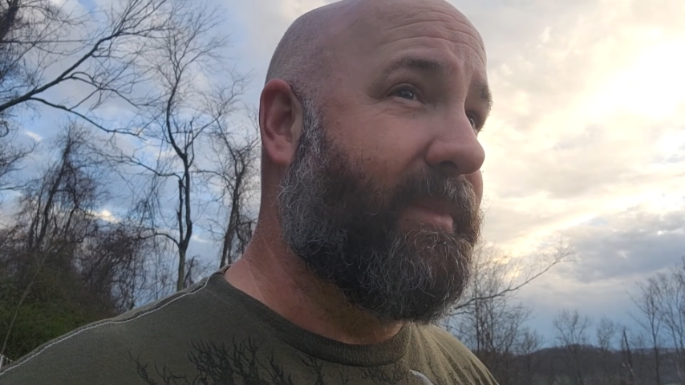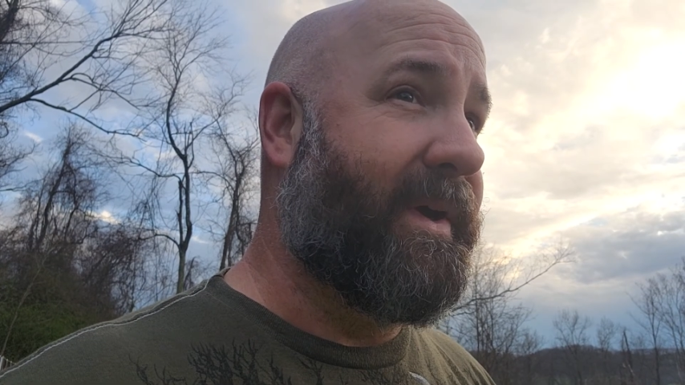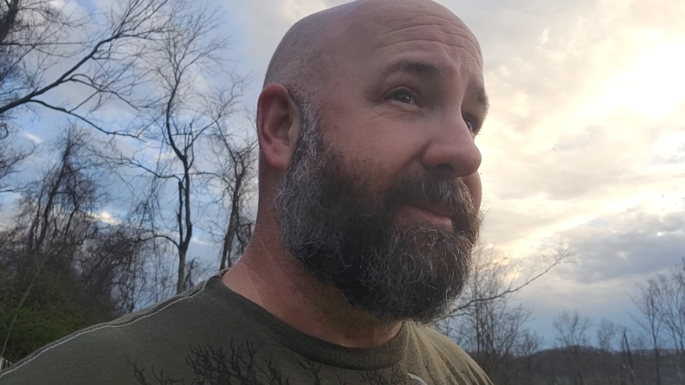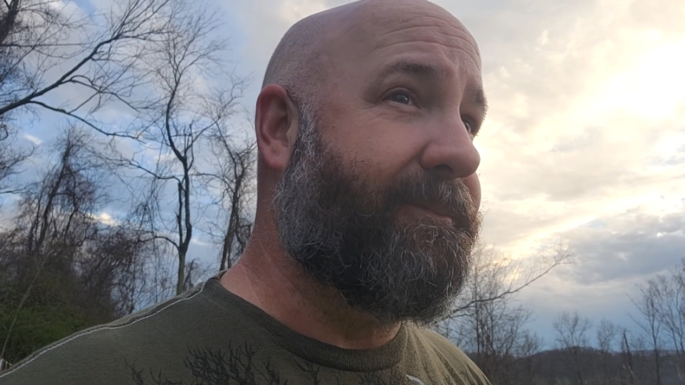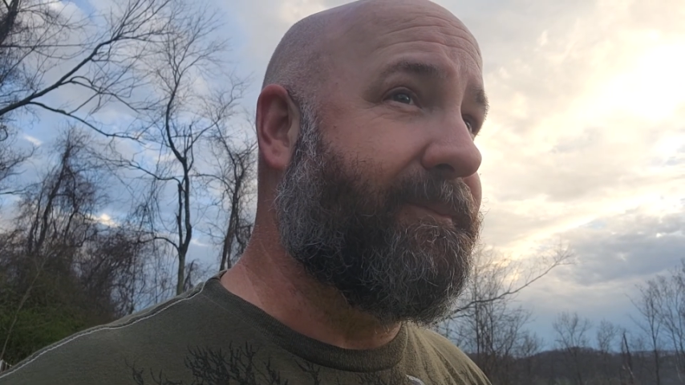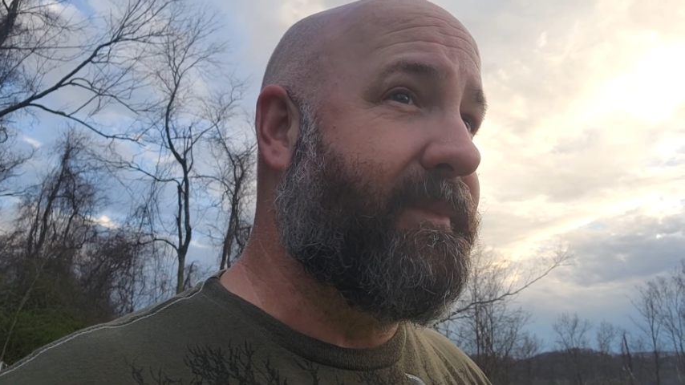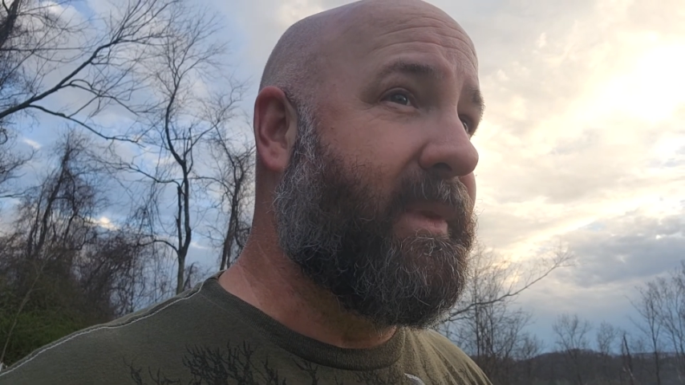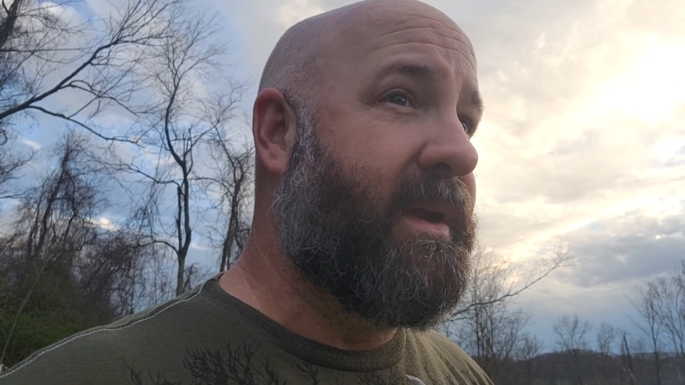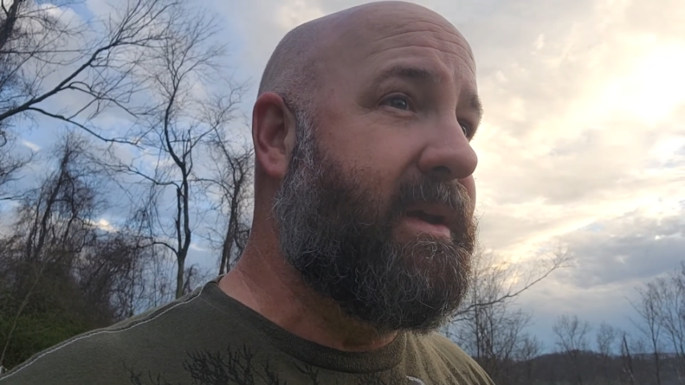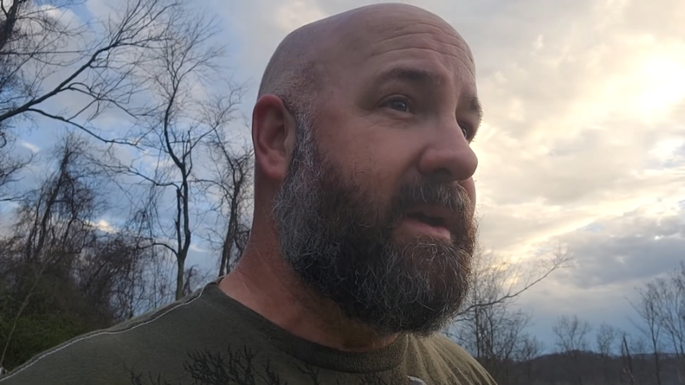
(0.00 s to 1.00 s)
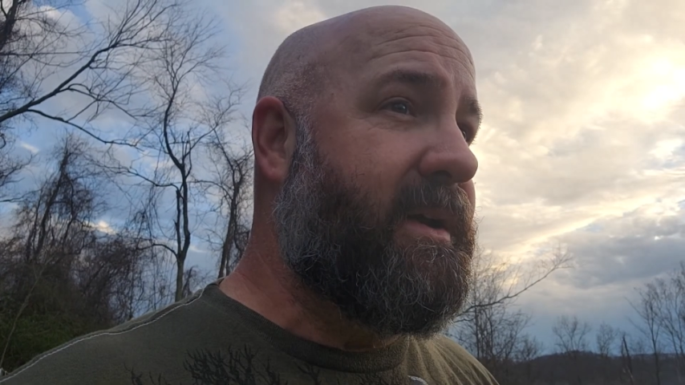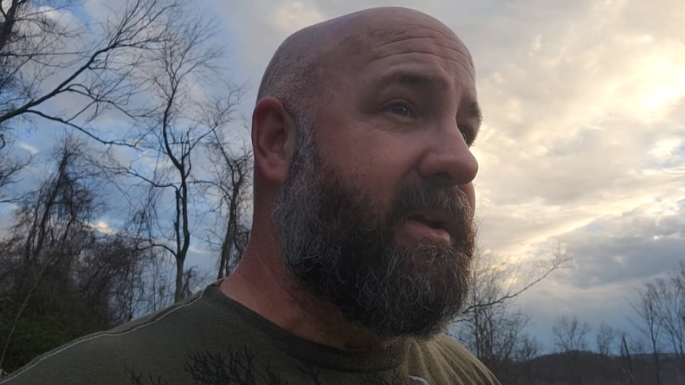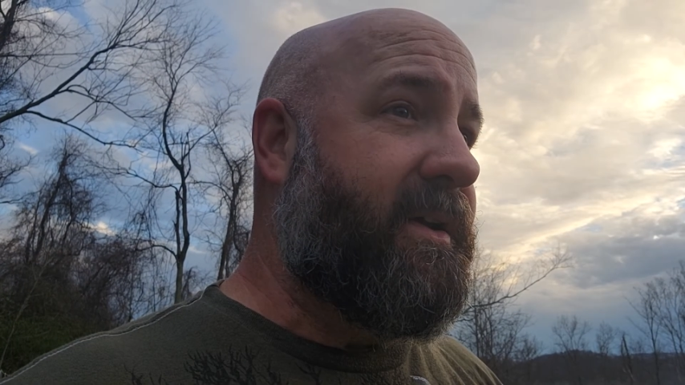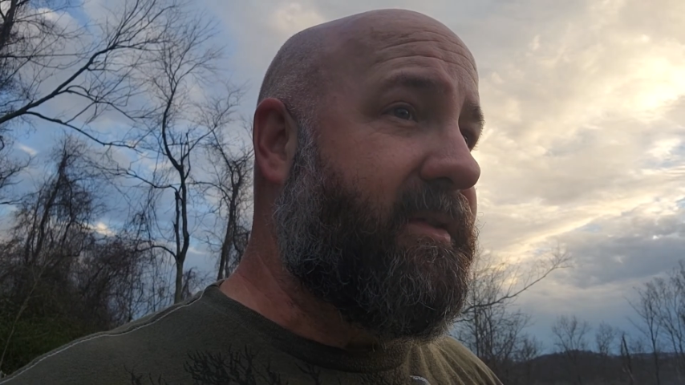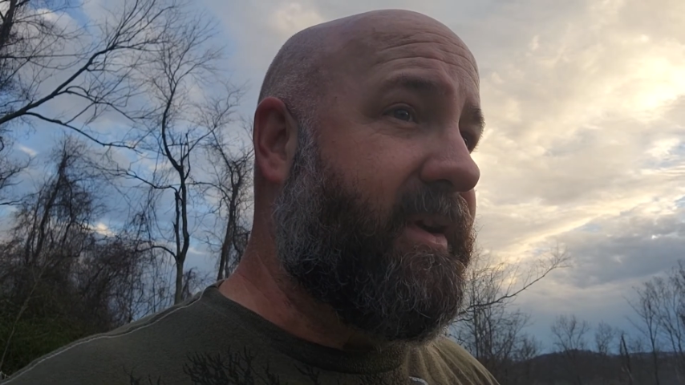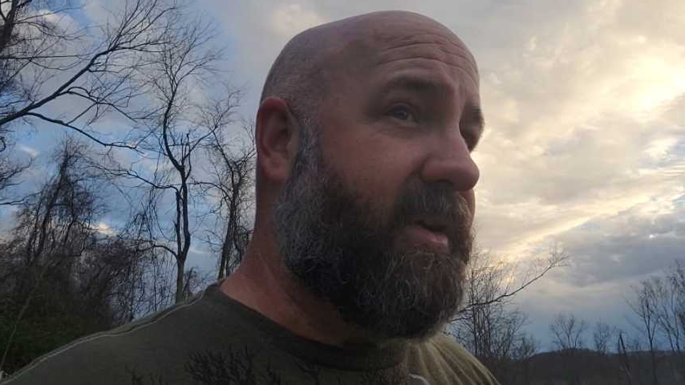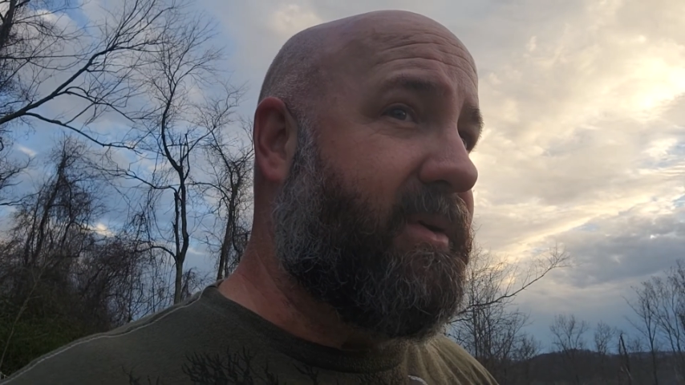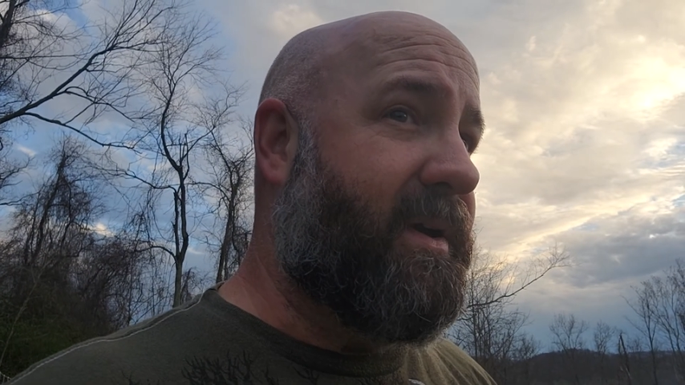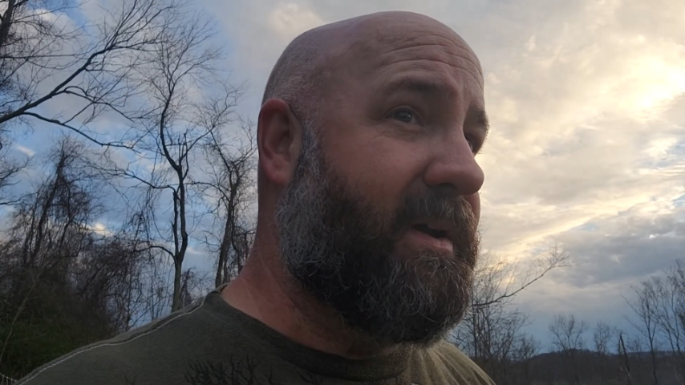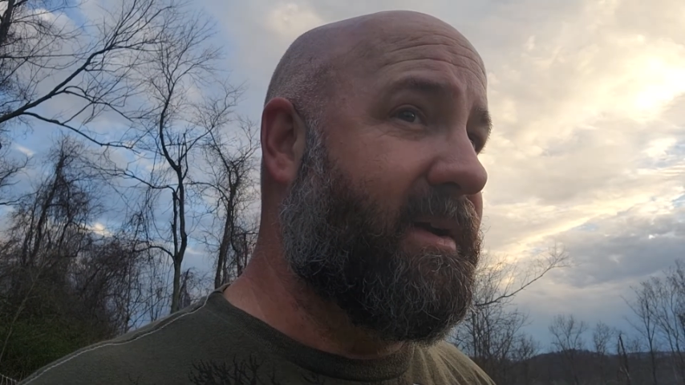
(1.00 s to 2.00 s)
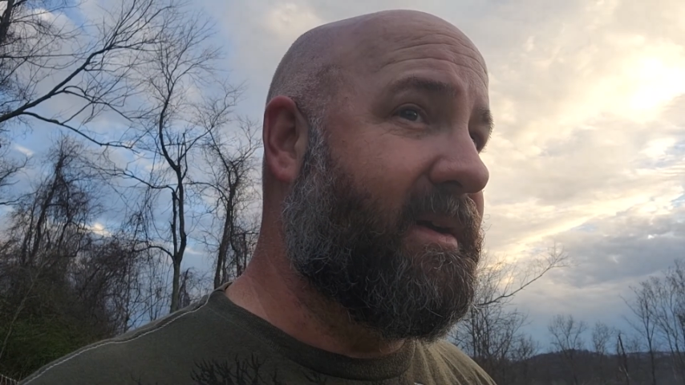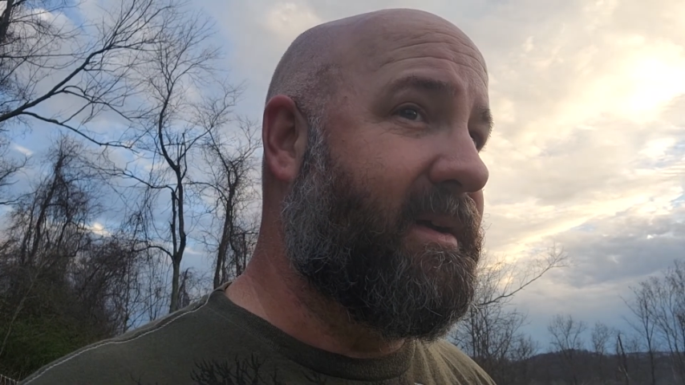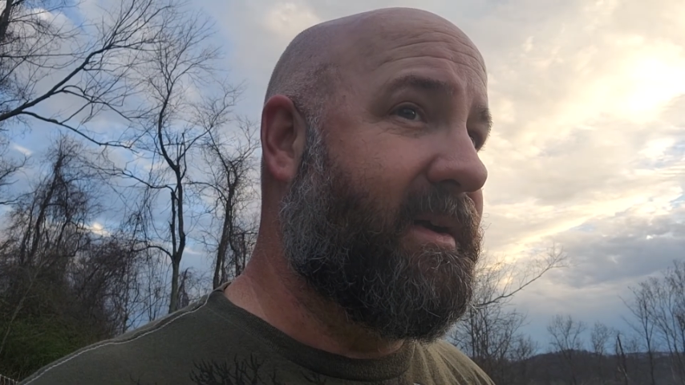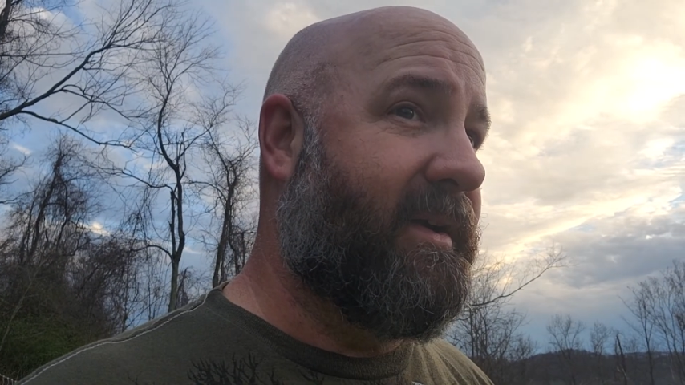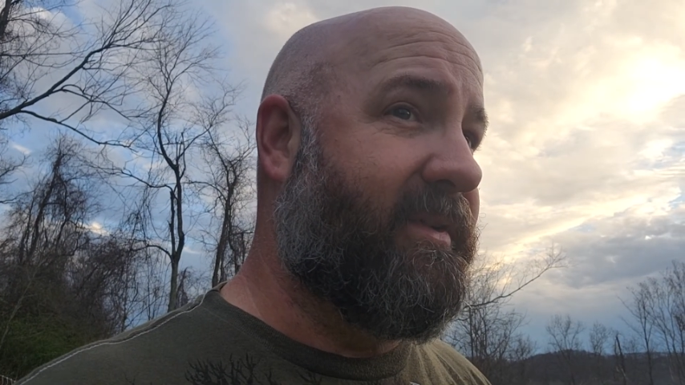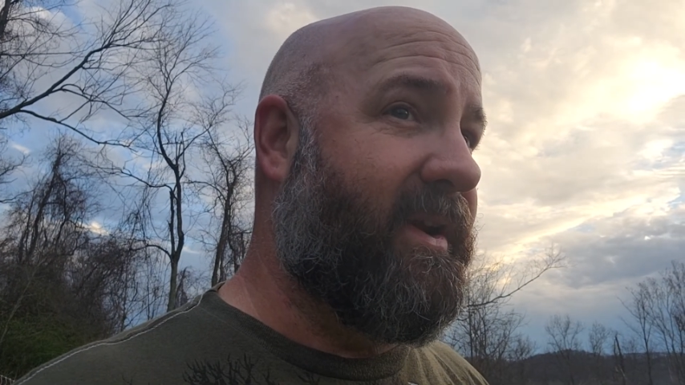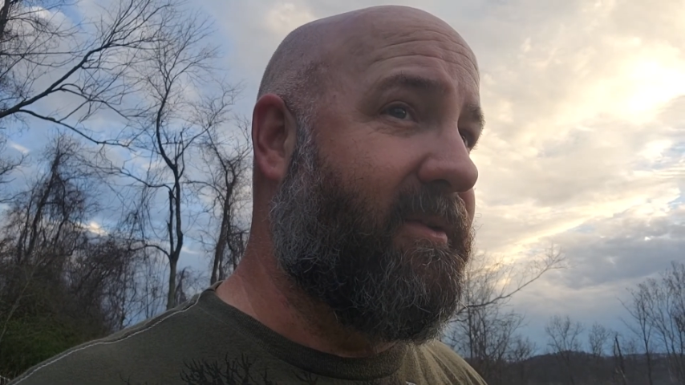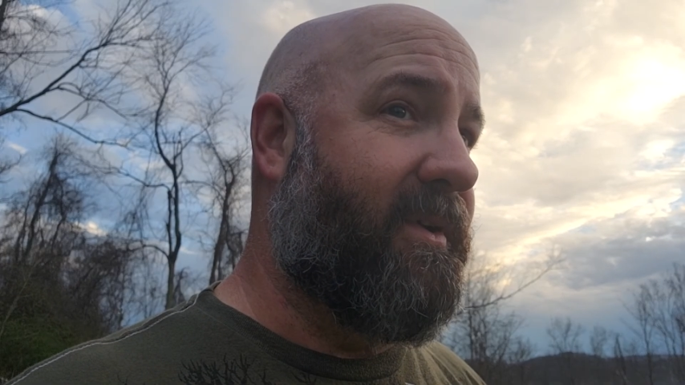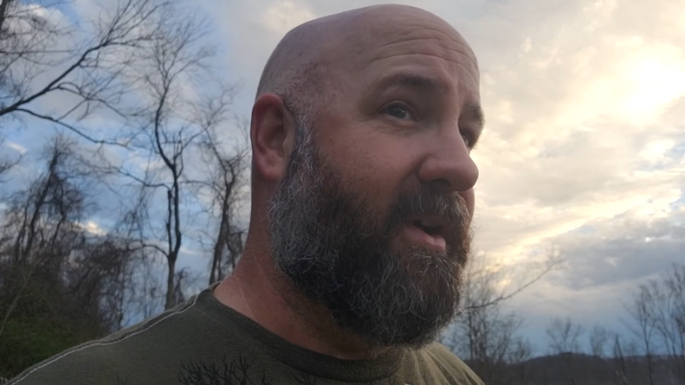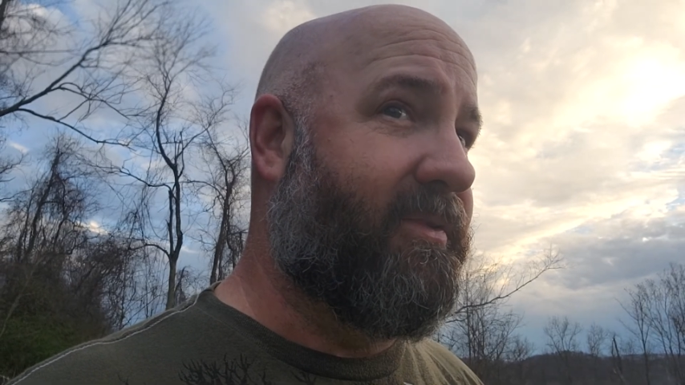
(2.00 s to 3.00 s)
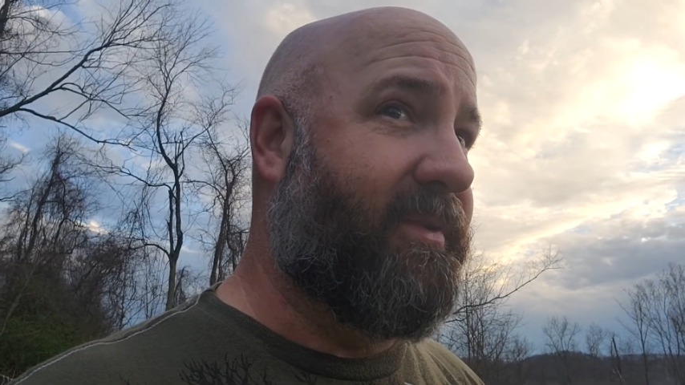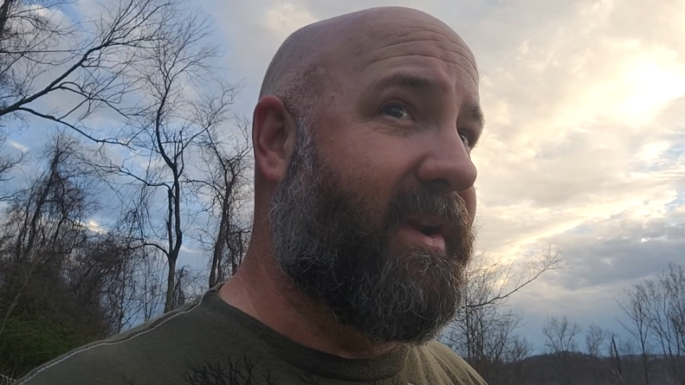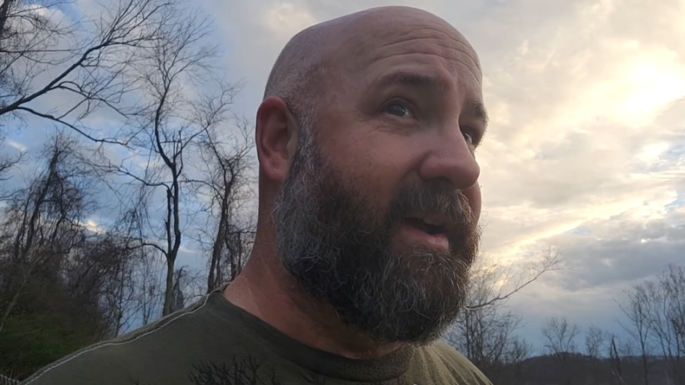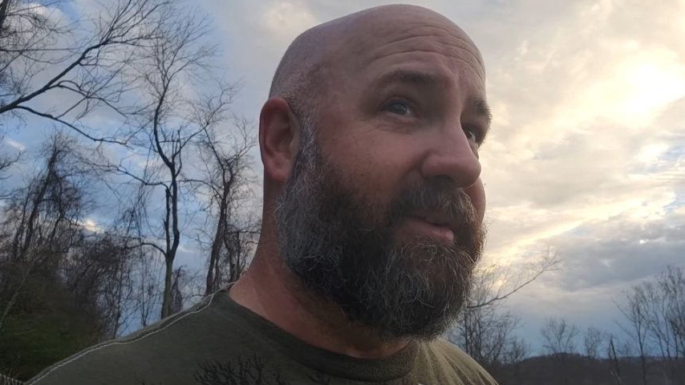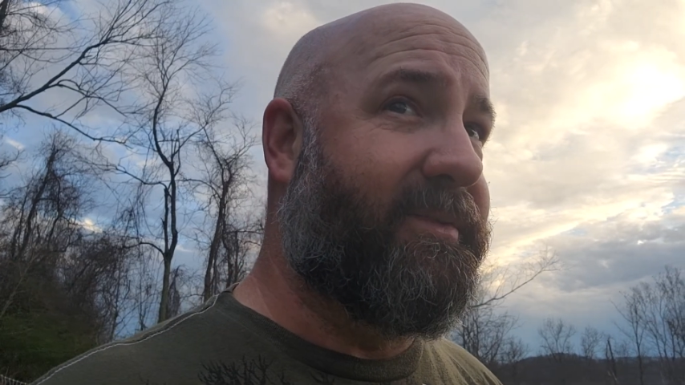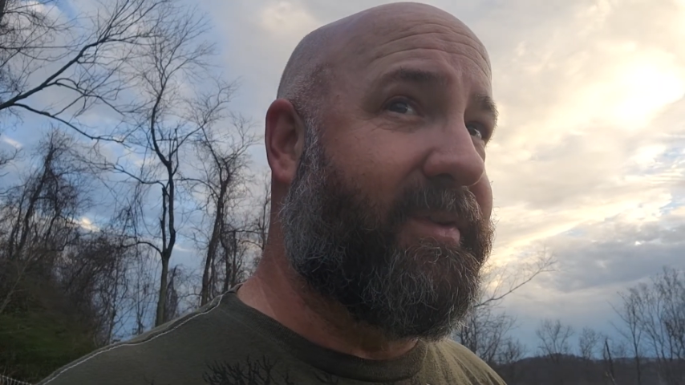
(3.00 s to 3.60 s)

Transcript: But so there's another loss for now.